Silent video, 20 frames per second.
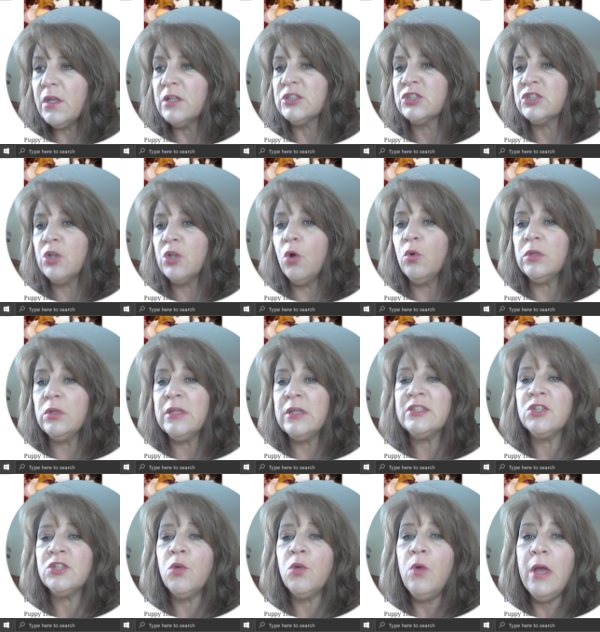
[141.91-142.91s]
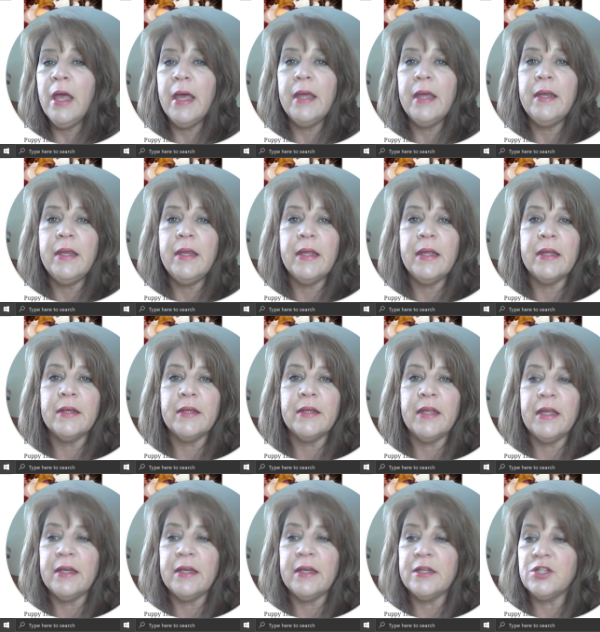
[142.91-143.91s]
So let's go ahead and
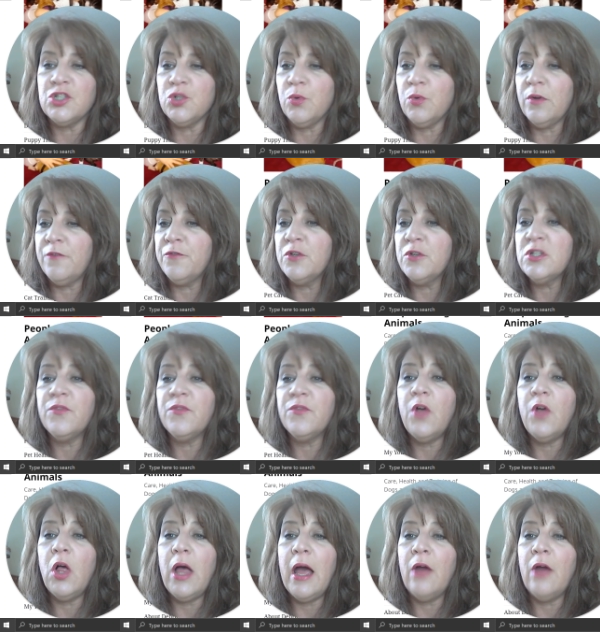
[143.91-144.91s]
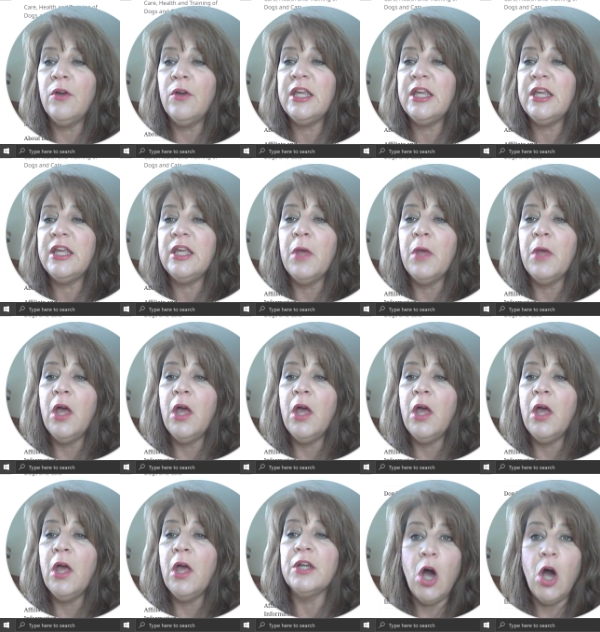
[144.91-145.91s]
get into it. First of all, how to keep
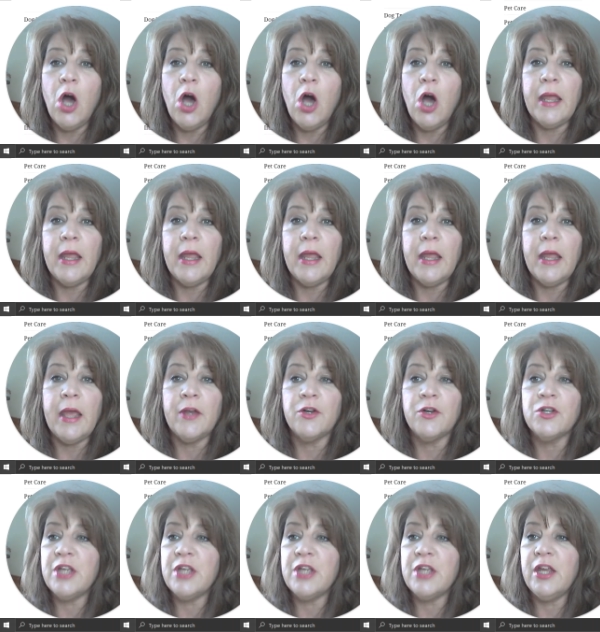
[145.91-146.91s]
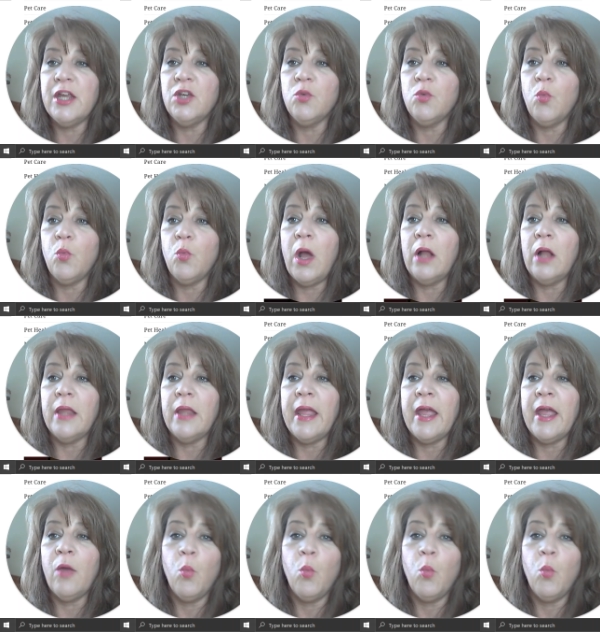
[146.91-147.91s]
a dog entertained while
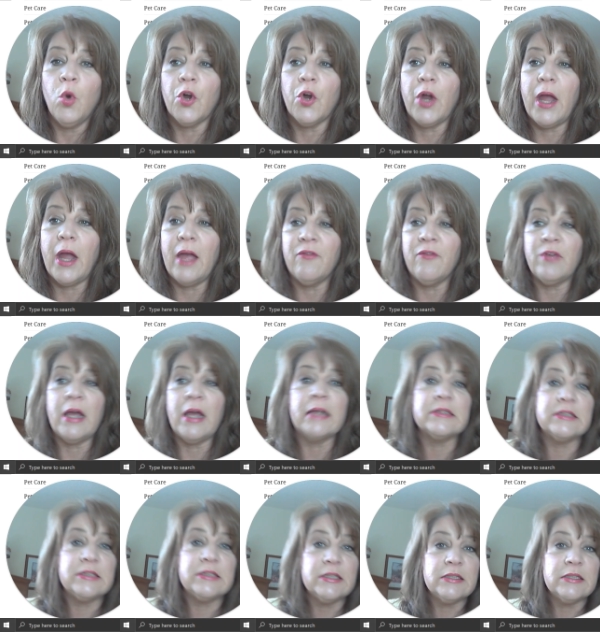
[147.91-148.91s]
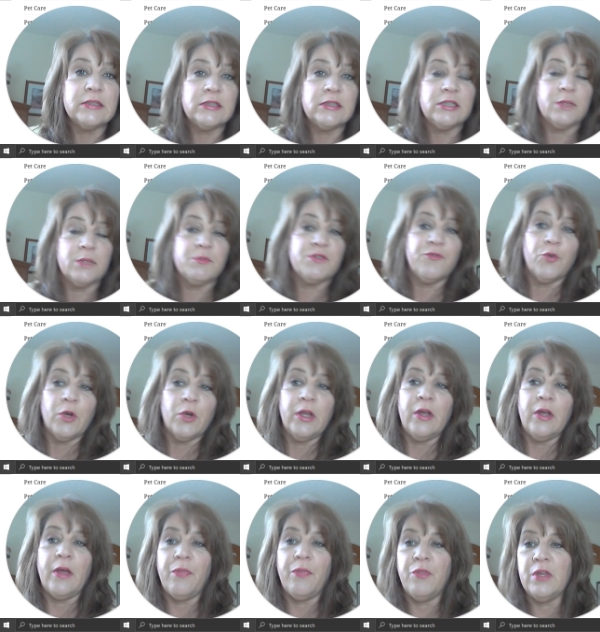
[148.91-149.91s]
at work. I've got six tips for
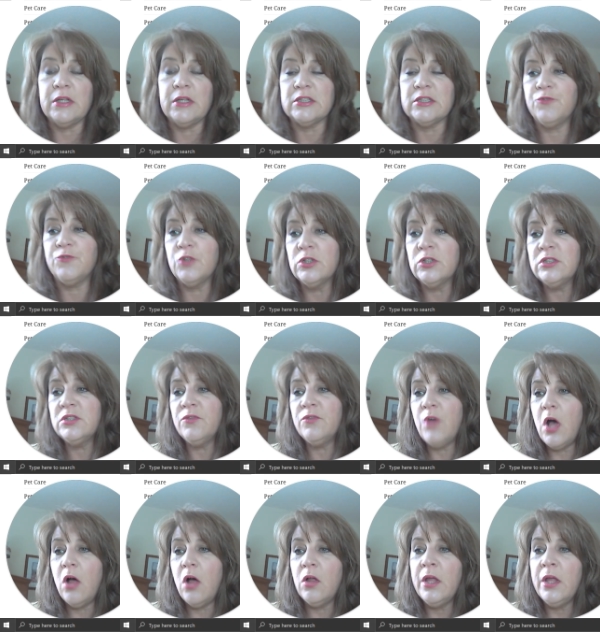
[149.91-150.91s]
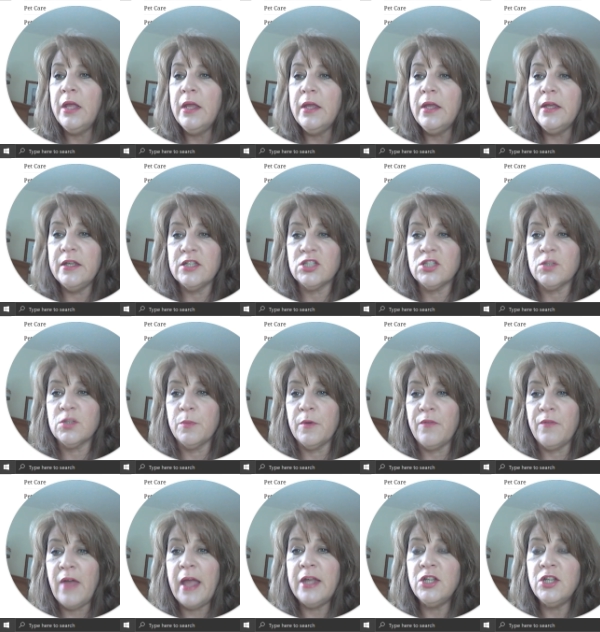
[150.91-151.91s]
you on this. First of all is to
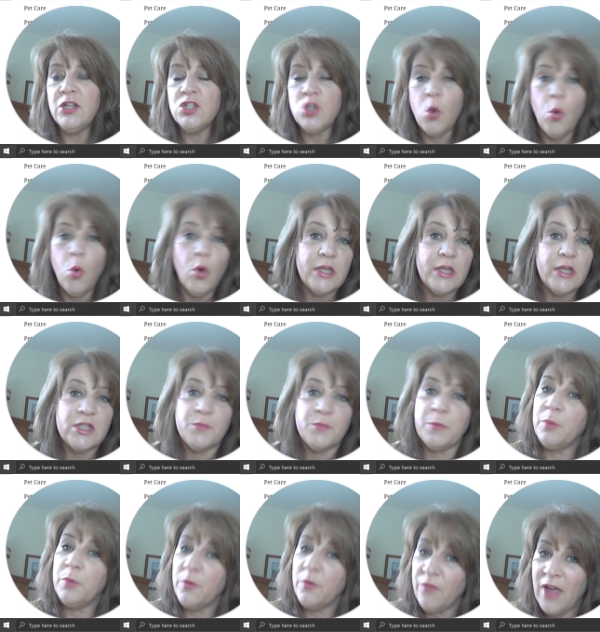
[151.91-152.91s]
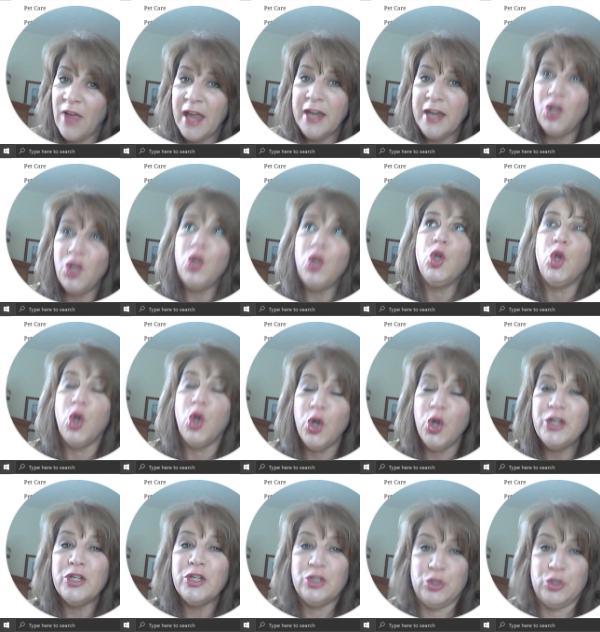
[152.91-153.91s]
provide toys, but provide
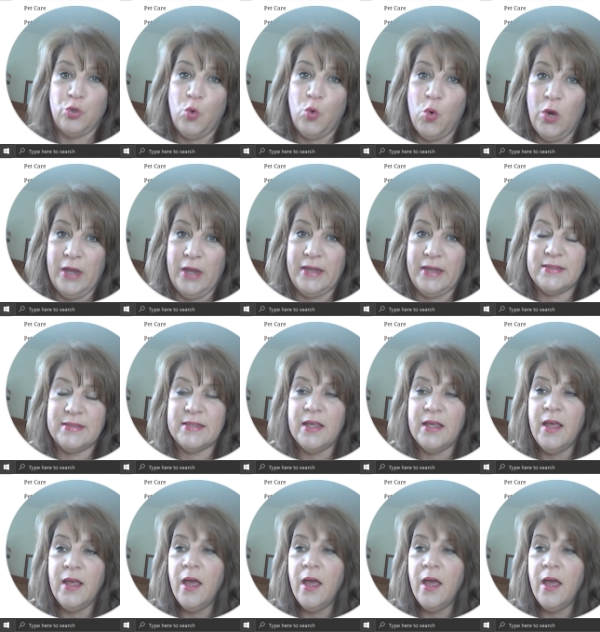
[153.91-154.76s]
good toys.